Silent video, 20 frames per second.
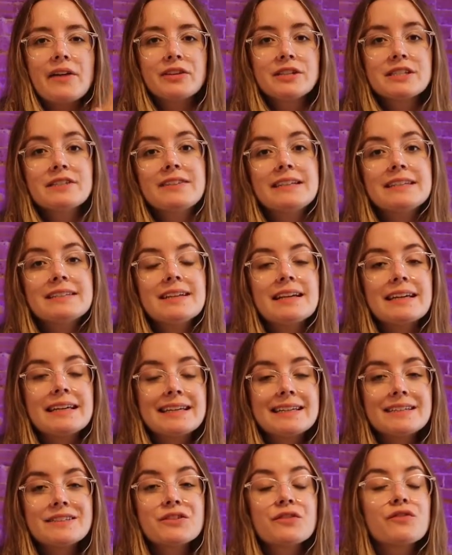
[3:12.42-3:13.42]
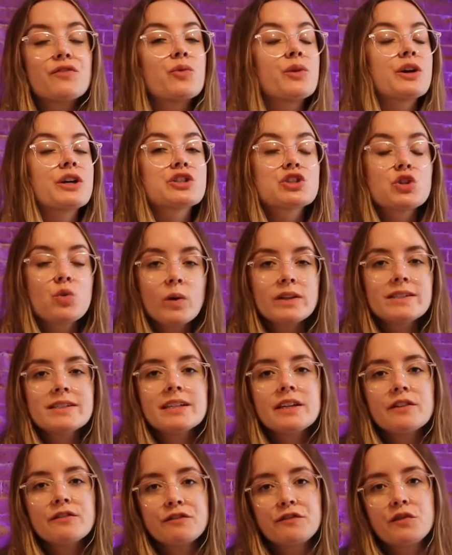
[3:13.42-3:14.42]
this visa is for
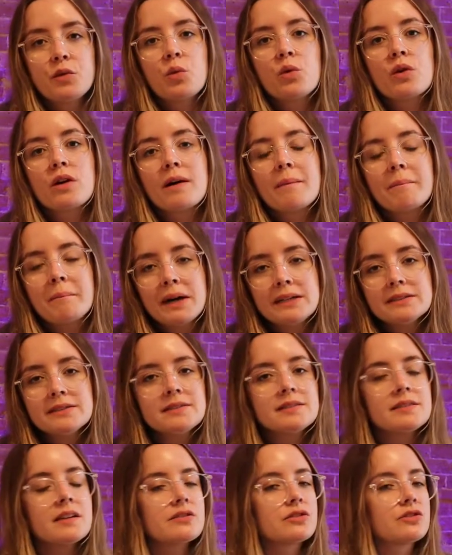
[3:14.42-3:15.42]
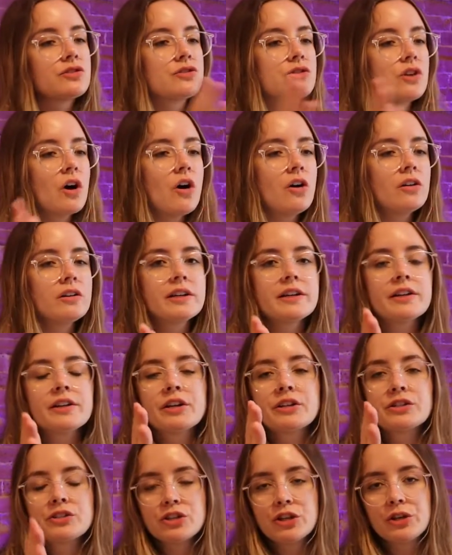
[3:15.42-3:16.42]
24 months, a solid
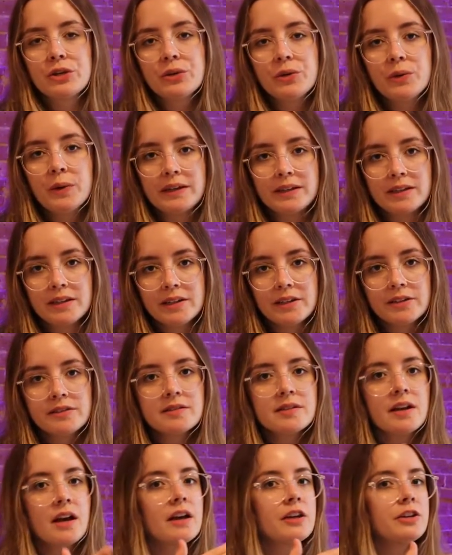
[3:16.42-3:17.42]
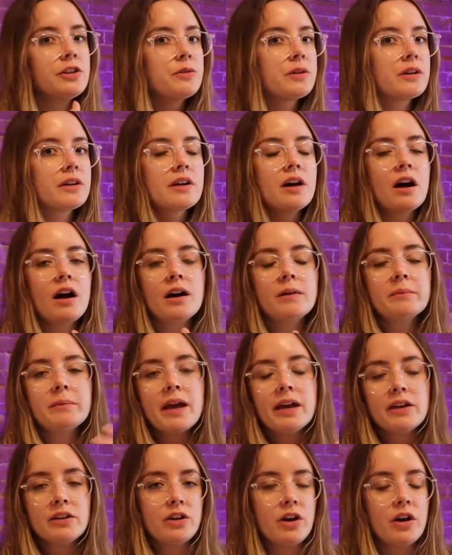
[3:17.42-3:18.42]
2 years. You can come
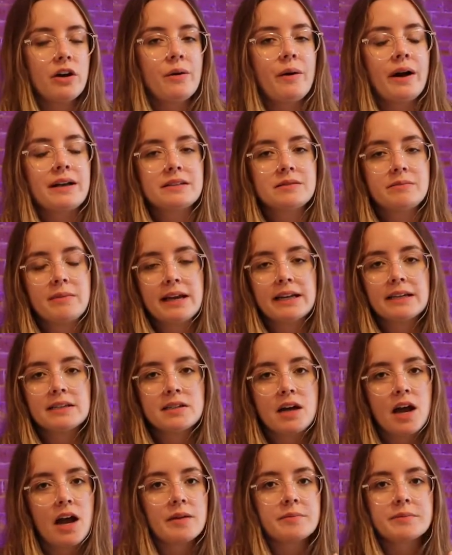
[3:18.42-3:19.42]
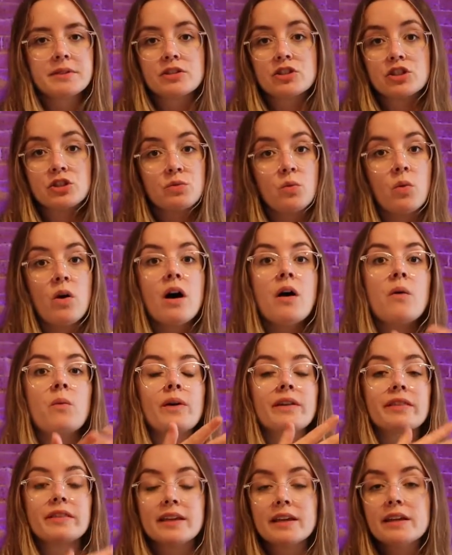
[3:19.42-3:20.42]
and go as many times as you want
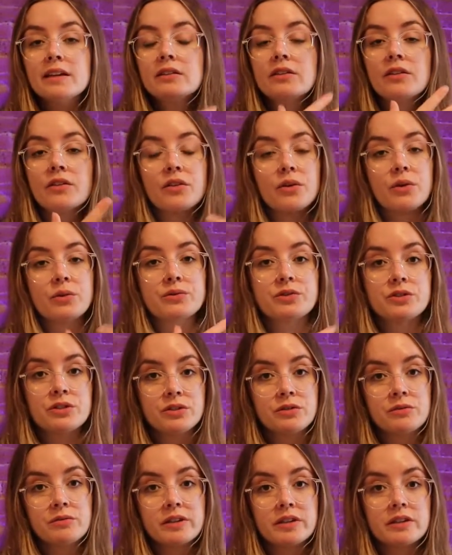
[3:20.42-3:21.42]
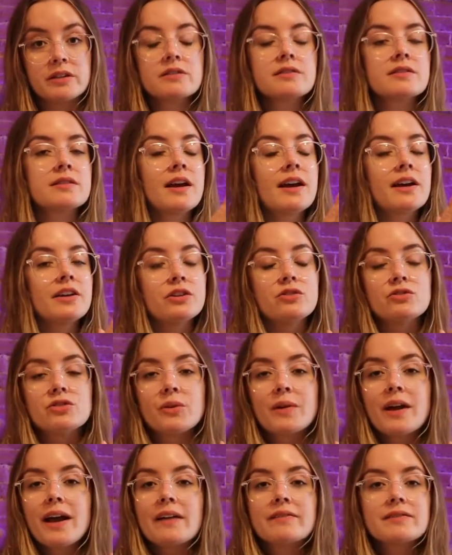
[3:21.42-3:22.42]
within those 2 years. You
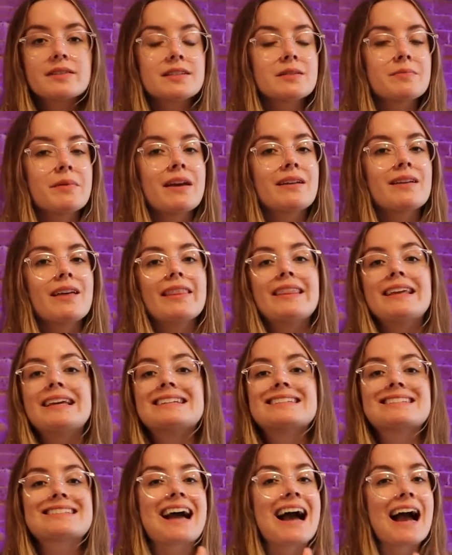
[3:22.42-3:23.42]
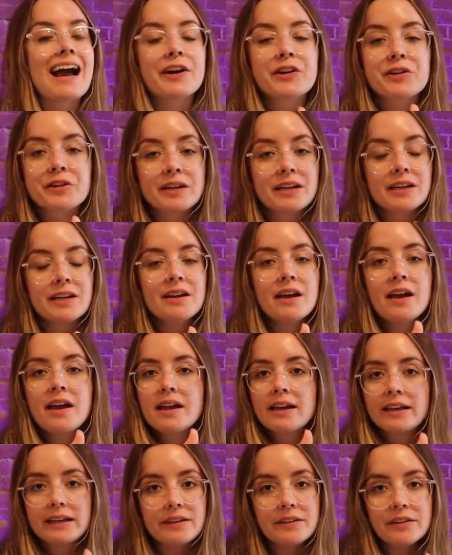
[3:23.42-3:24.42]
don't have to spend the entirety
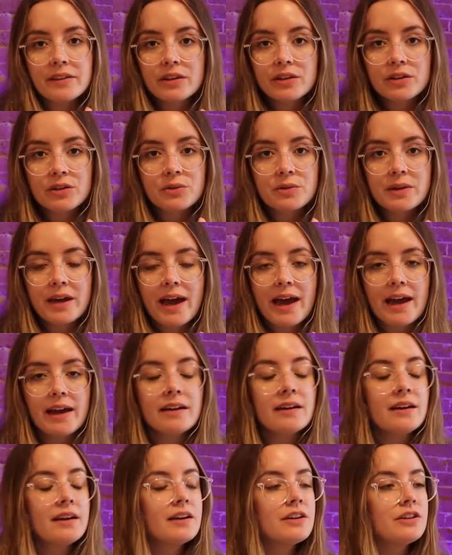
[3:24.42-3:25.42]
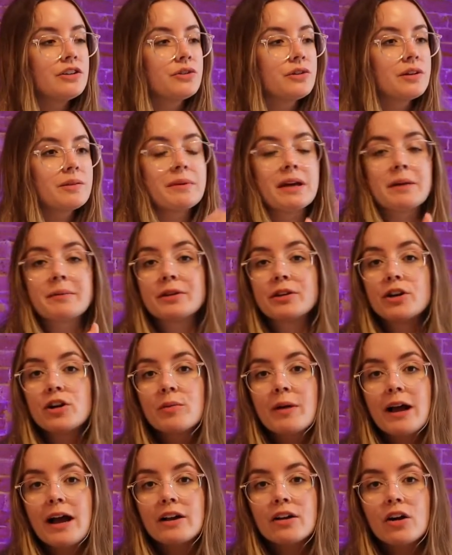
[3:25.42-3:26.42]
in the UK. You can maybe go
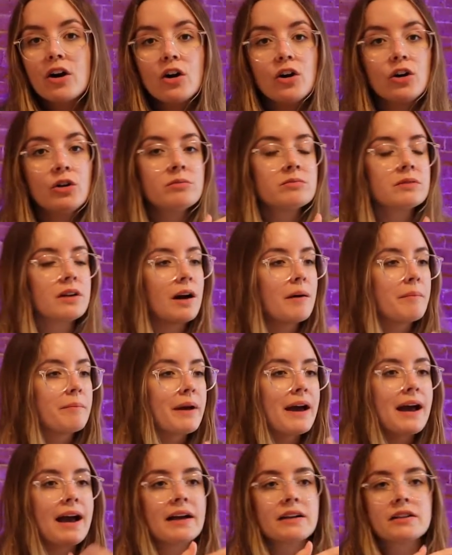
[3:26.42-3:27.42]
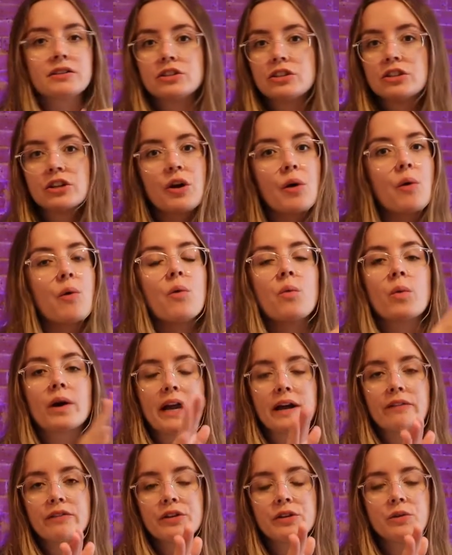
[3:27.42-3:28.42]
back home, come back,
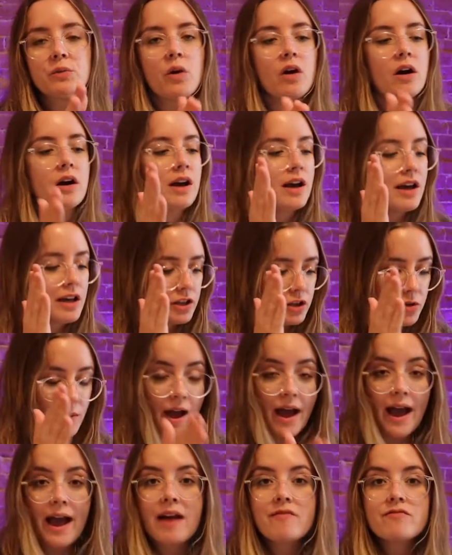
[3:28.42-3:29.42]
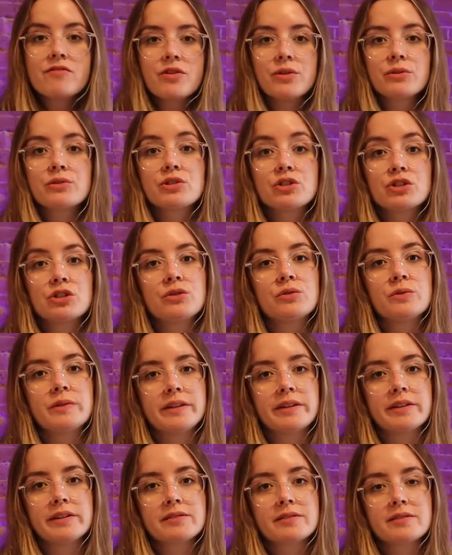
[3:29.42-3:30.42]
whatever you want. You have those 2
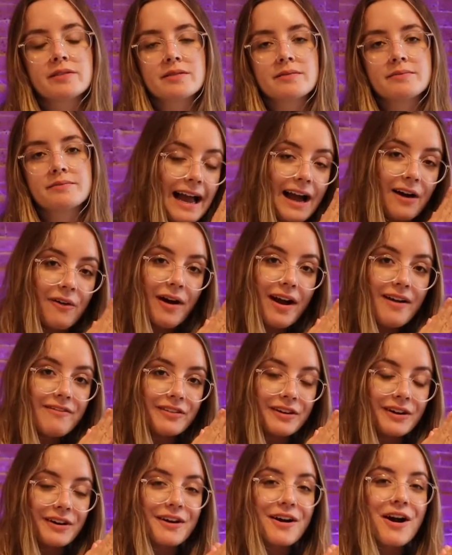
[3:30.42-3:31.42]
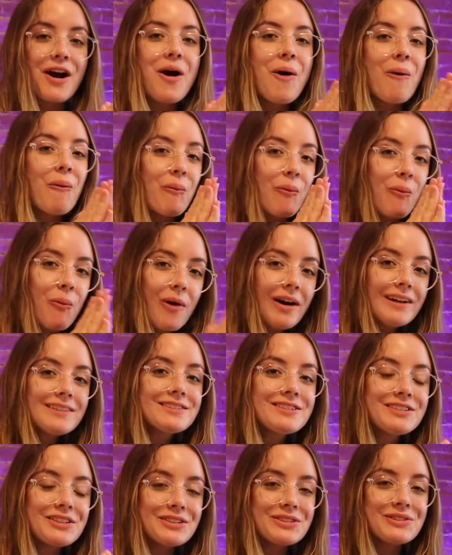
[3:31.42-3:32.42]
years. However,
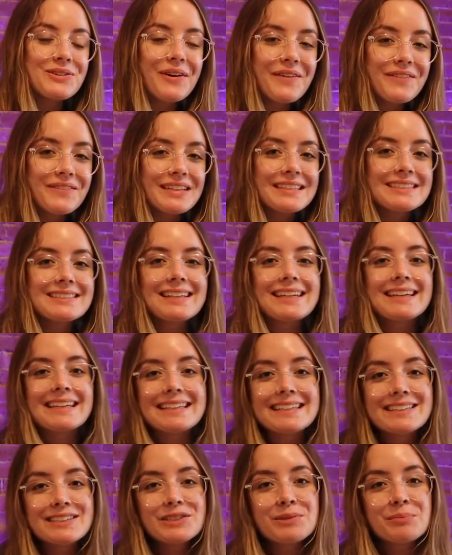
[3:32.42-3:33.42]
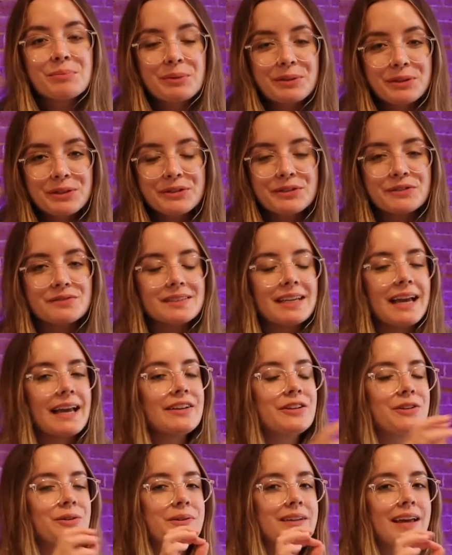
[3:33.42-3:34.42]
once your visa is approved
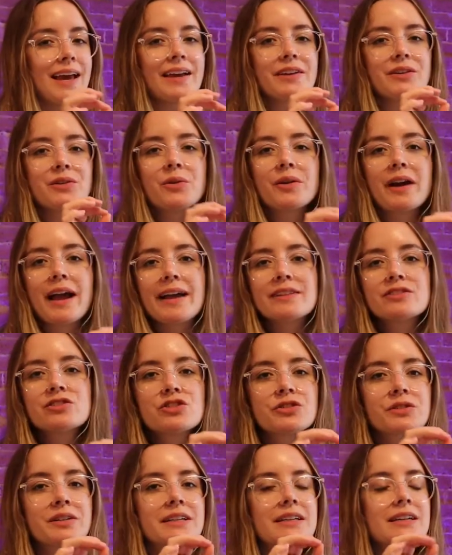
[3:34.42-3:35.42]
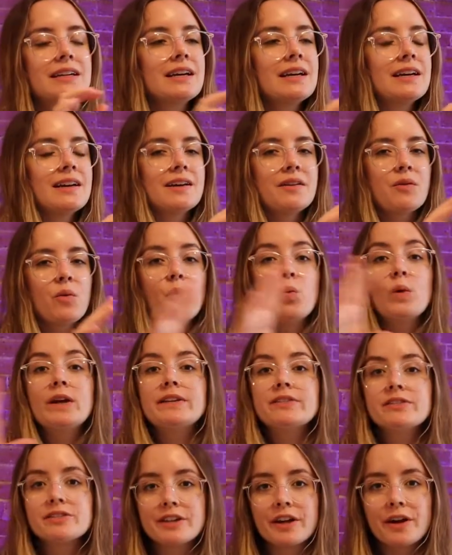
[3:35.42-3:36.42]
and you get your entry
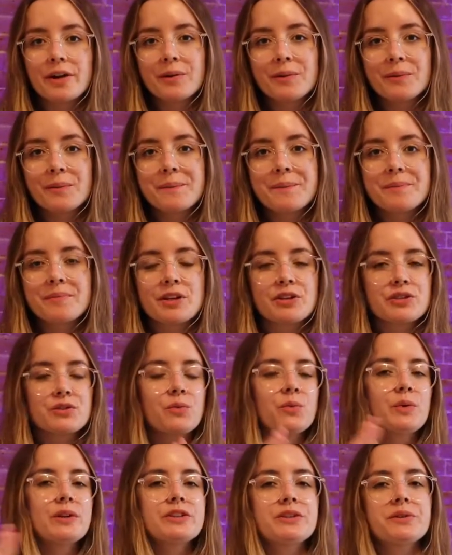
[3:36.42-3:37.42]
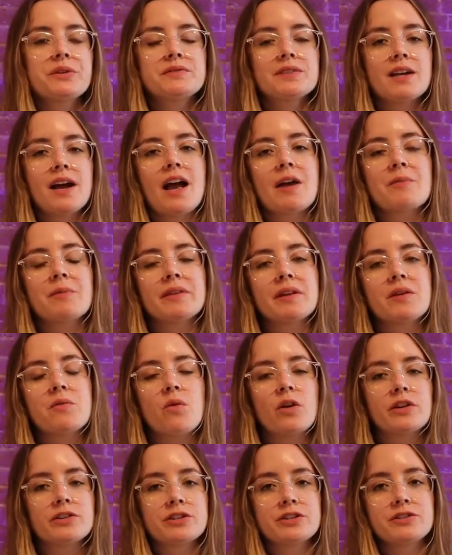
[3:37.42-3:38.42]
window, there's a window of time when they
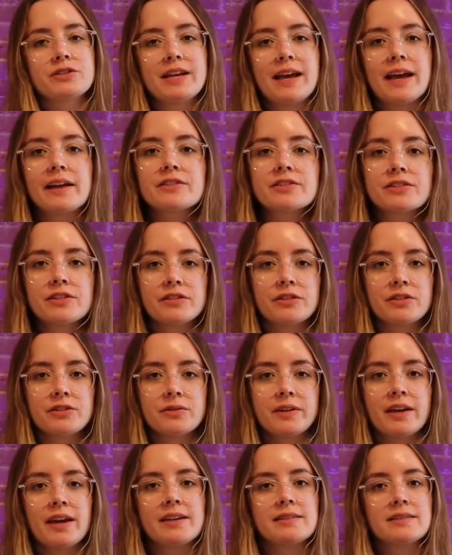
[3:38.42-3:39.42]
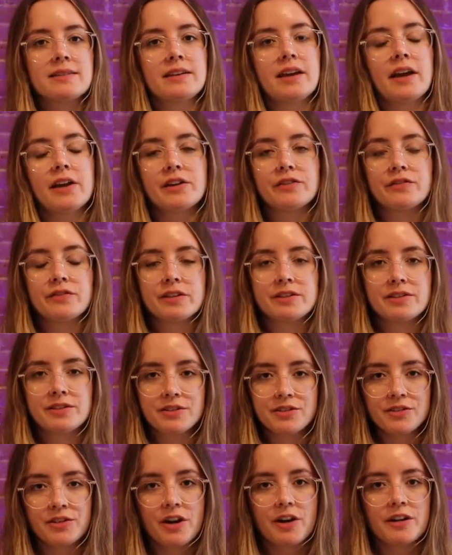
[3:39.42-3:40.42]
want you to enter the UK to get your visa
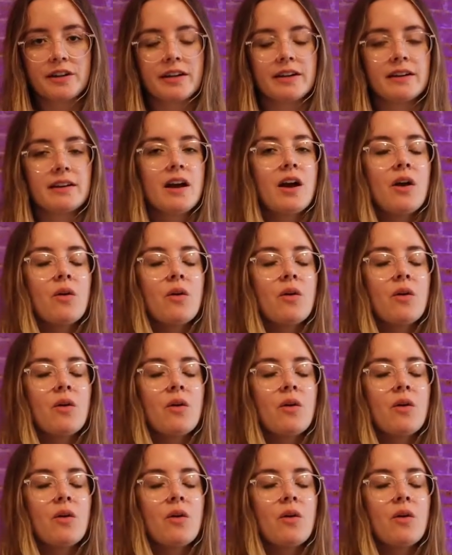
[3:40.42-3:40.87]
started.